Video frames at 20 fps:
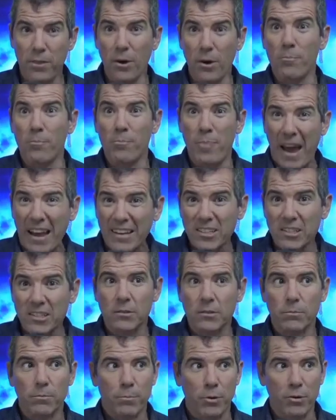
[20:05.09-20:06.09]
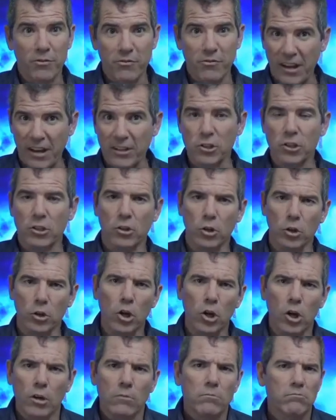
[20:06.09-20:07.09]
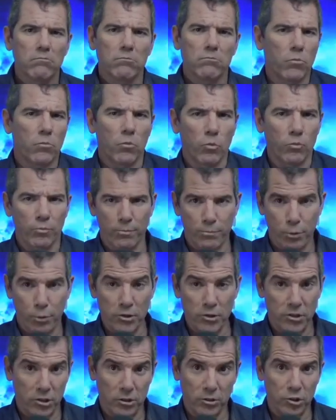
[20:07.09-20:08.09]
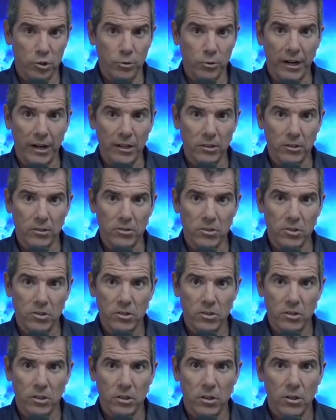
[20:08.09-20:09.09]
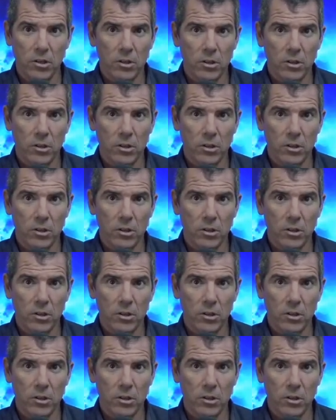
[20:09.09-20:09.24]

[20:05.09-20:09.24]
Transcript: the best professional personal trainers,